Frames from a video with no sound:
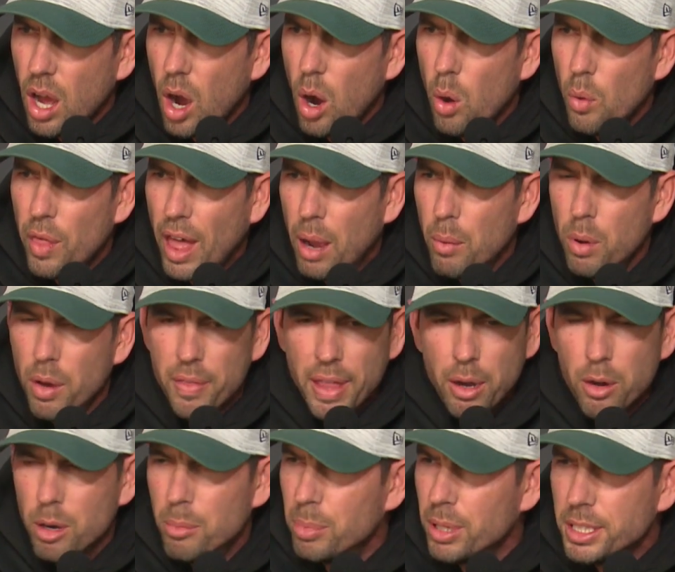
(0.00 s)
Oh, that one
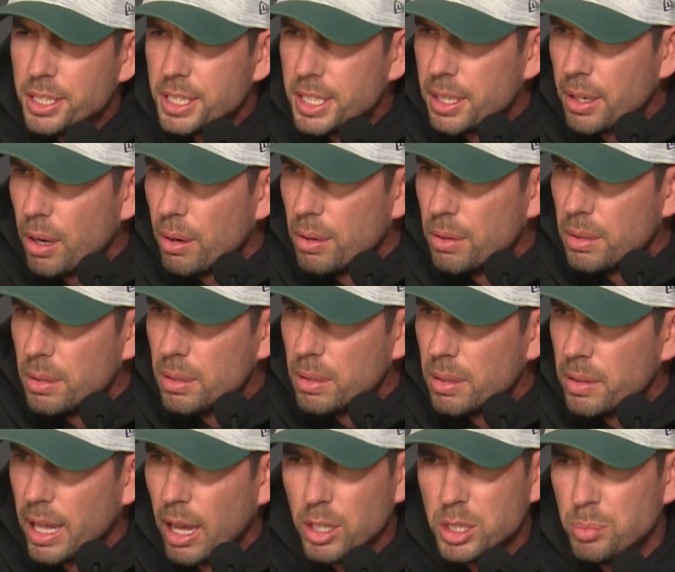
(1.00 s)
there in Blitz Zero.
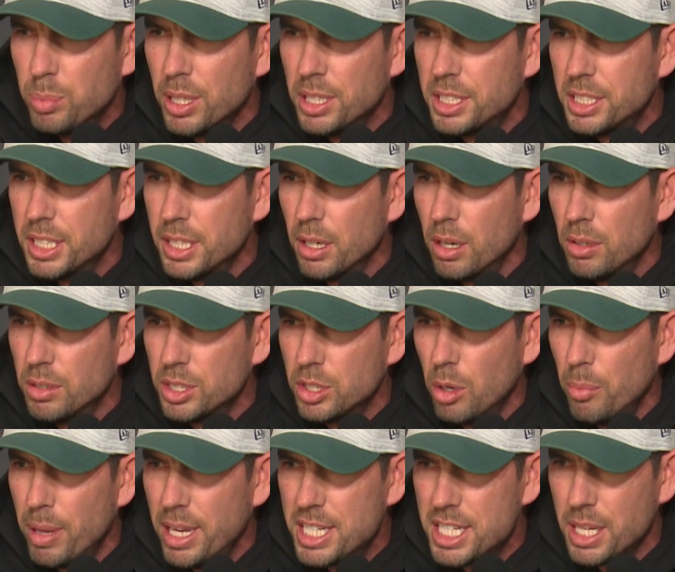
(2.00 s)
That was Blitz Zero,
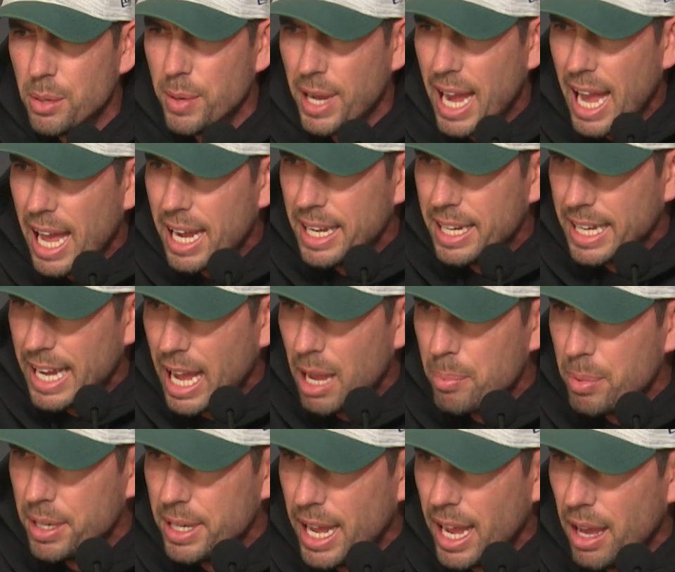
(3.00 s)
so basically we had to
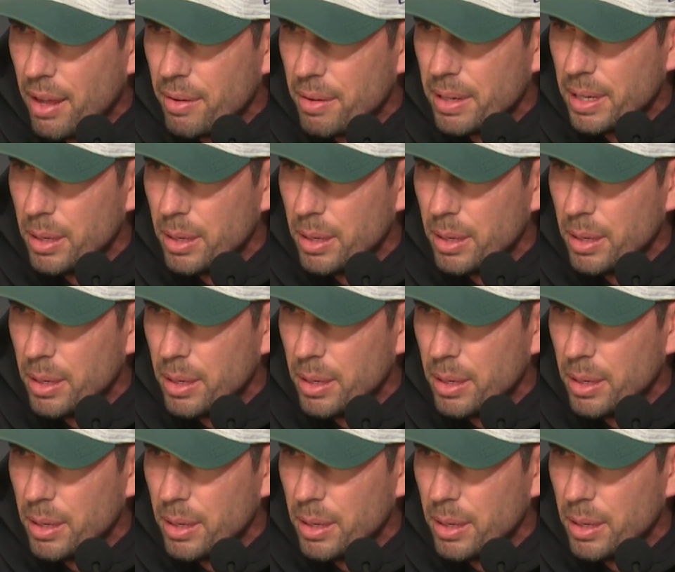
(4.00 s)
gap it down.